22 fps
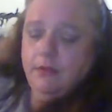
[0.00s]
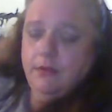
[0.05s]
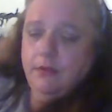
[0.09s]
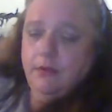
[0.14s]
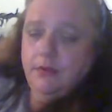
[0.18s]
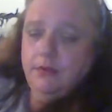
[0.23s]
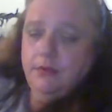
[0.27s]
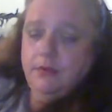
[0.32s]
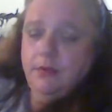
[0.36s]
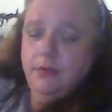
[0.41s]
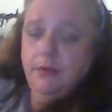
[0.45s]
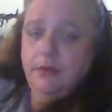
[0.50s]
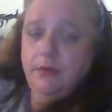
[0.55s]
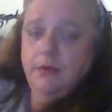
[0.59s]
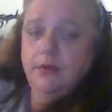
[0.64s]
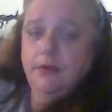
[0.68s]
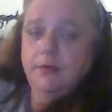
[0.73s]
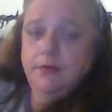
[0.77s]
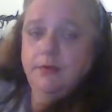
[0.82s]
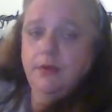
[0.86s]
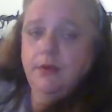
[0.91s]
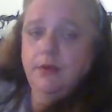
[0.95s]
So 2
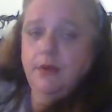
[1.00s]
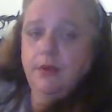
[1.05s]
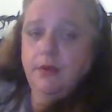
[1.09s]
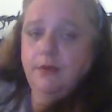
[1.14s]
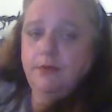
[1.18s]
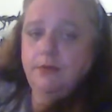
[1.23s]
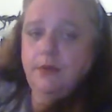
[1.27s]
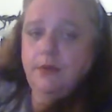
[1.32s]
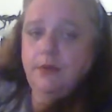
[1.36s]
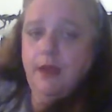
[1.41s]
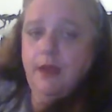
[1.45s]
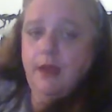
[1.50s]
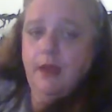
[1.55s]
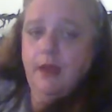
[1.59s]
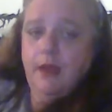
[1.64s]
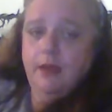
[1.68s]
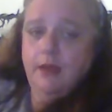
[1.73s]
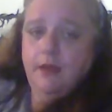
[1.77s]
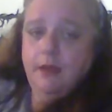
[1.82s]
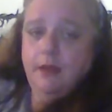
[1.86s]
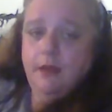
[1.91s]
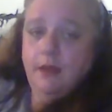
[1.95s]
years ago
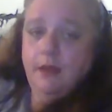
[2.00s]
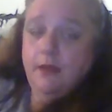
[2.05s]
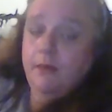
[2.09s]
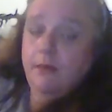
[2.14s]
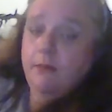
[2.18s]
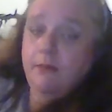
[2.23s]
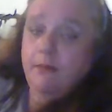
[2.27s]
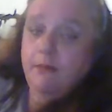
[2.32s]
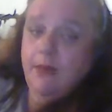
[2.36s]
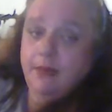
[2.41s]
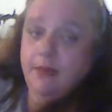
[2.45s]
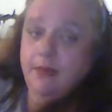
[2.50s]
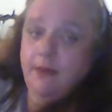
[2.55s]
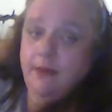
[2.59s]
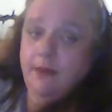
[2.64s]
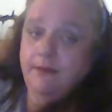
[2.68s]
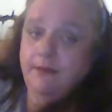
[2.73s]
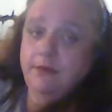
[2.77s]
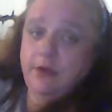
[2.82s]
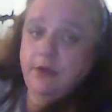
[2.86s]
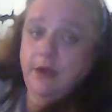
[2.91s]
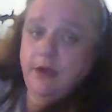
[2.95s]
today, my
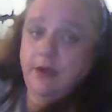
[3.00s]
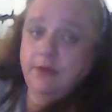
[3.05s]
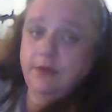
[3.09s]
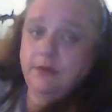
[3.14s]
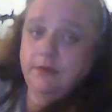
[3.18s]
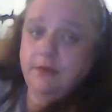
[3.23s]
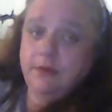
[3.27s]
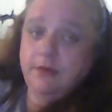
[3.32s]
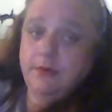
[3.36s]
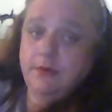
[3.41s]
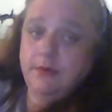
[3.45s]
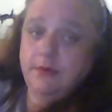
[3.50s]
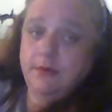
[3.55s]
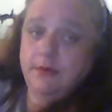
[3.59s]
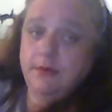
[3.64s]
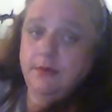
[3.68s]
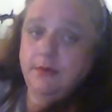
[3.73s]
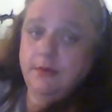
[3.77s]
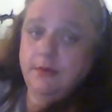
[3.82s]
life changed.